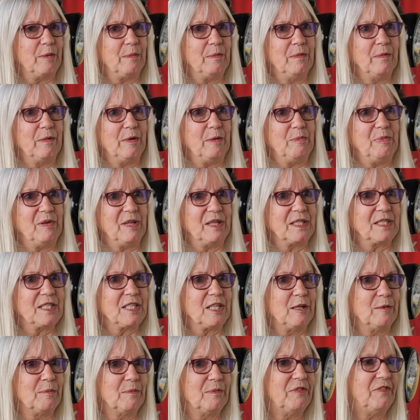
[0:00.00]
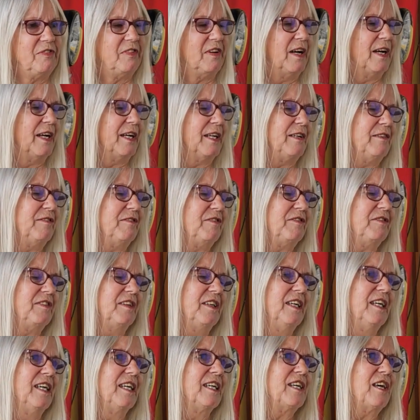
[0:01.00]
we picked up 5
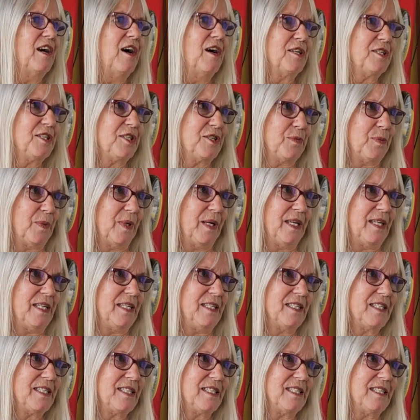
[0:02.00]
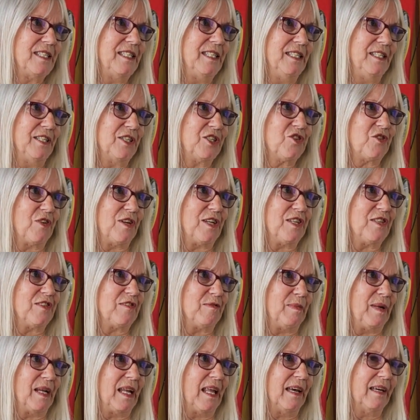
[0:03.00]
castaways in the Straits
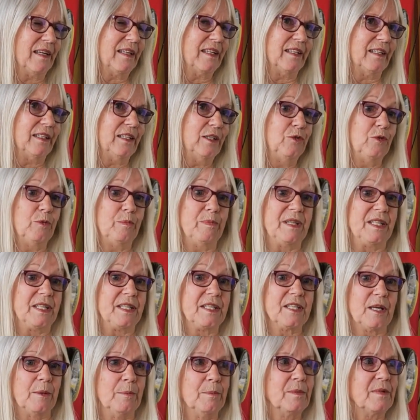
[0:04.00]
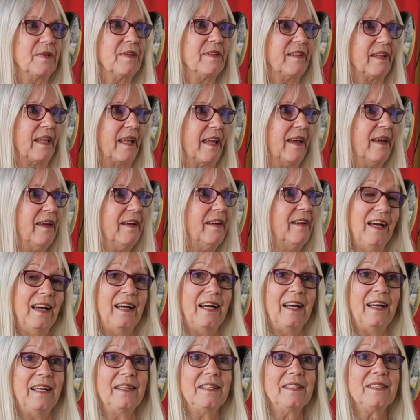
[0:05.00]
of Malacca who'd been dumped there,
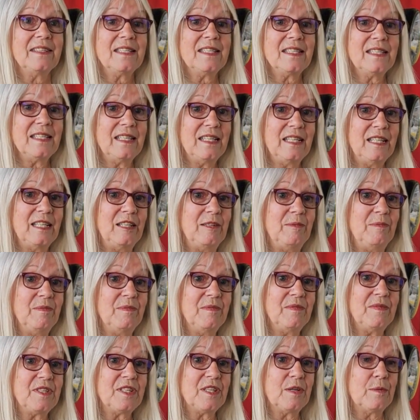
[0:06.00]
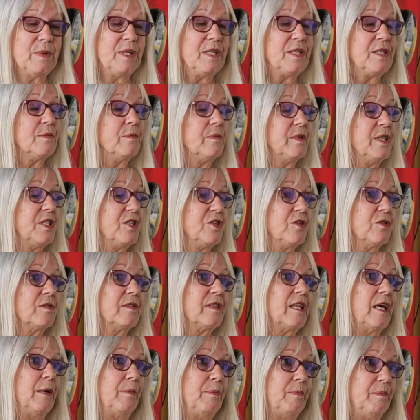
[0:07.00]
and so we took
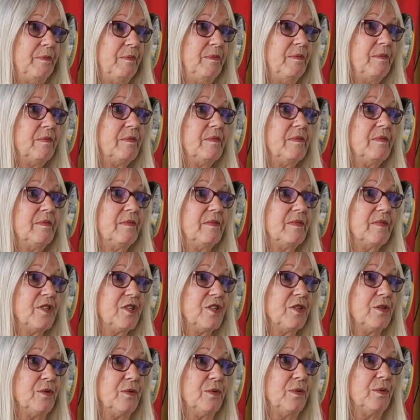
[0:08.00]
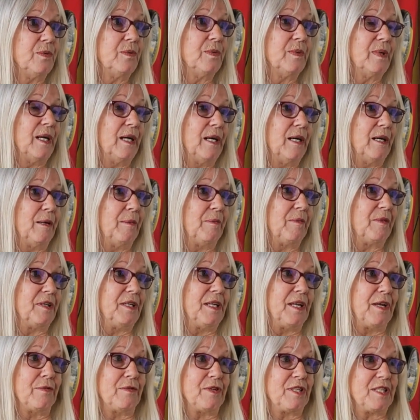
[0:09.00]
them to the
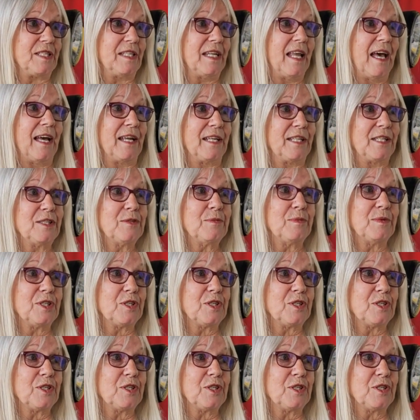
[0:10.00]
nearest land. Which